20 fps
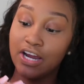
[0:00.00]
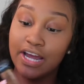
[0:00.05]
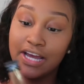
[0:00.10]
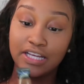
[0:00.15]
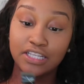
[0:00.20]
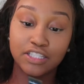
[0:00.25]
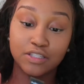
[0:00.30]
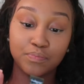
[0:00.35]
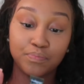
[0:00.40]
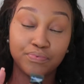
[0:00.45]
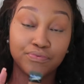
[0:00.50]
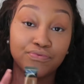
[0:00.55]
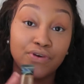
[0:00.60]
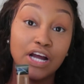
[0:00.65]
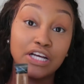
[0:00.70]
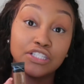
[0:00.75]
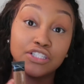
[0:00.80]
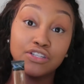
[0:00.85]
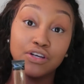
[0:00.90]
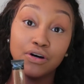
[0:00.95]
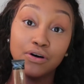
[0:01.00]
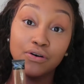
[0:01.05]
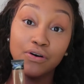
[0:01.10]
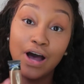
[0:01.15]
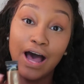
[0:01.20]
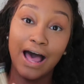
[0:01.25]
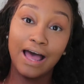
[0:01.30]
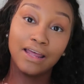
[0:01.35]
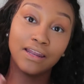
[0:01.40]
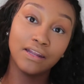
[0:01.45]

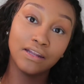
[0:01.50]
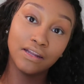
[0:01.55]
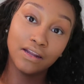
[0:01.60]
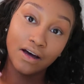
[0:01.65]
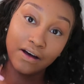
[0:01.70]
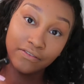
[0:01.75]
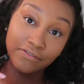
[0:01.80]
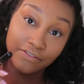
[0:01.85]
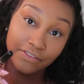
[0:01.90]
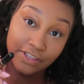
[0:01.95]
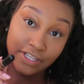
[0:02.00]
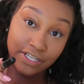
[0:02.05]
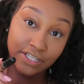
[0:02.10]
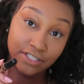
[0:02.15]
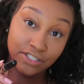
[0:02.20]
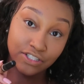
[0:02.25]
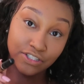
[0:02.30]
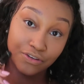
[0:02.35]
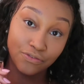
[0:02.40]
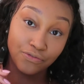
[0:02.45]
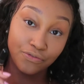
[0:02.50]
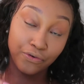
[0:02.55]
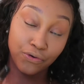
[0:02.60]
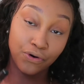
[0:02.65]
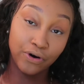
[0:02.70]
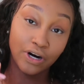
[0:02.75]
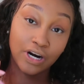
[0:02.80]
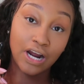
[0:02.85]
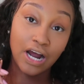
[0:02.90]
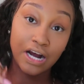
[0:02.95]
Espresso, I love this
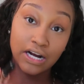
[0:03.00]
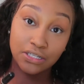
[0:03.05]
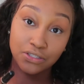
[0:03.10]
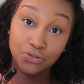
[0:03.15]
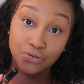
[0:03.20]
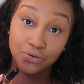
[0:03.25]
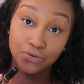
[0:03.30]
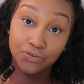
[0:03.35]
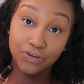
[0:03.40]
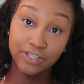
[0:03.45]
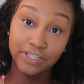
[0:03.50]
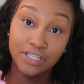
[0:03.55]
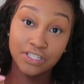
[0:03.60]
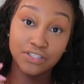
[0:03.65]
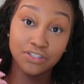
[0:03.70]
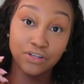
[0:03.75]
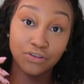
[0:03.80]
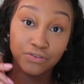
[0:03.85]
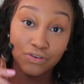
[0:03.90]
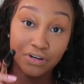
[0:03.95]
for contouring. This is a